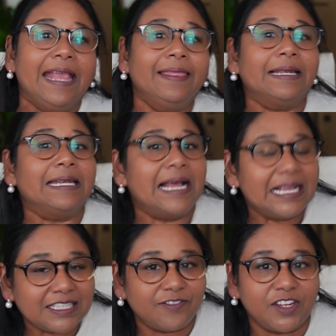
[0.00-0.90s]
In the
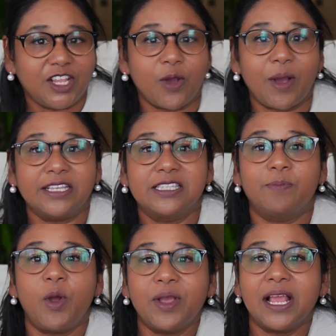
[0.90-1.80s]
last video, I
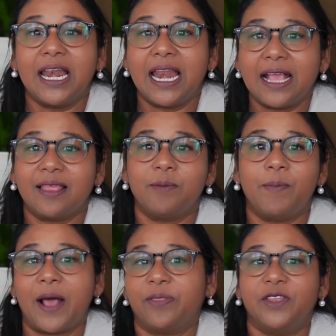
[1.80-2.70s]
spoke at length
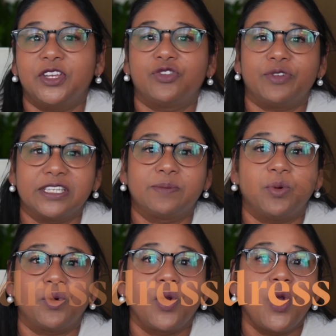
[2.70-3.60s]
about the address
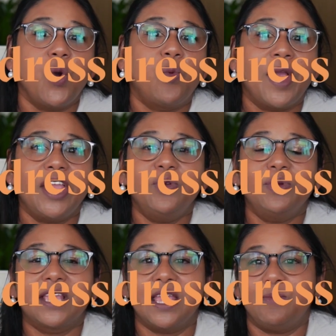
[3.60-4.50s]
book, where you
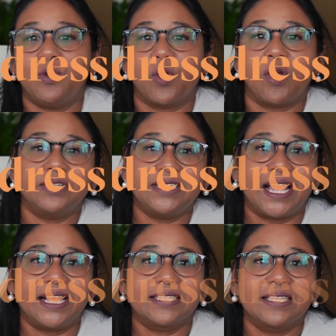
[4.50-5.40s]
would keep your
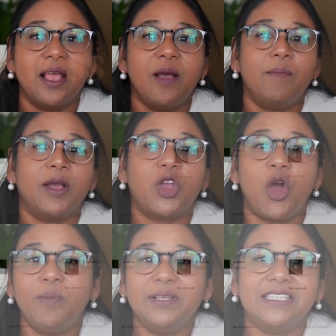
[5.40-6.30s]
contacts. My
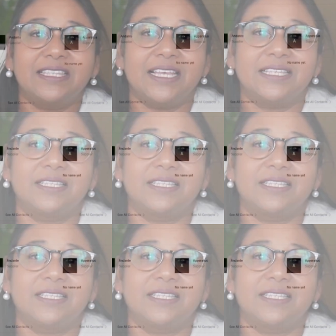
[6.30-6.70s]
comments there